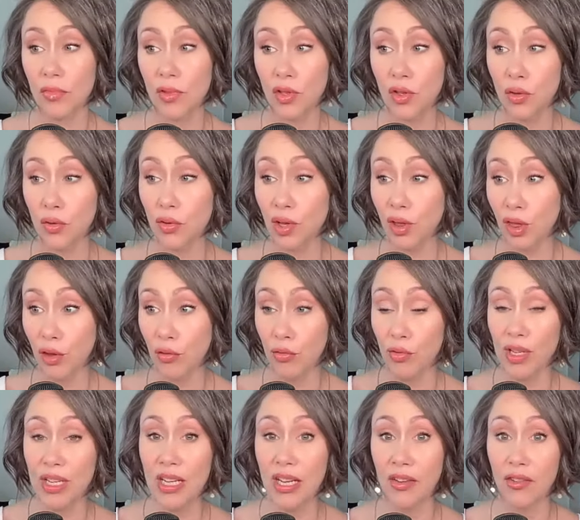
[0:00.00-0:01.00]
two to
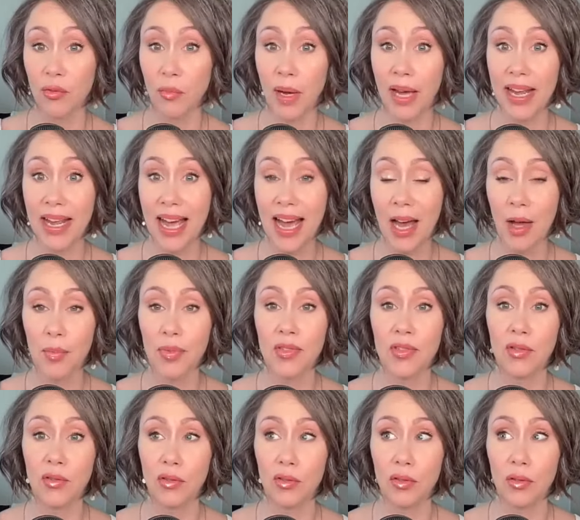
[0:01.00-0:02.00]
three of my
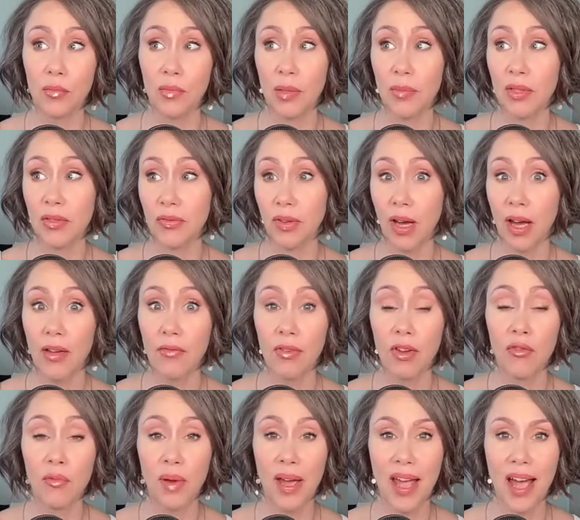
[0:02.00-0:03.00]
absolute, maybe five
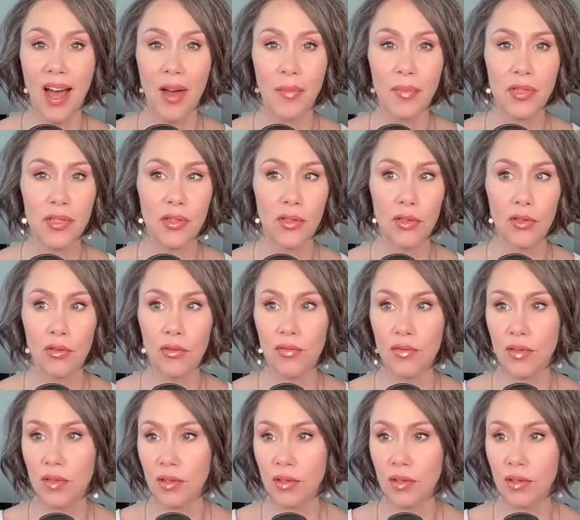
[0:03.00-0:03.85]
of my absolute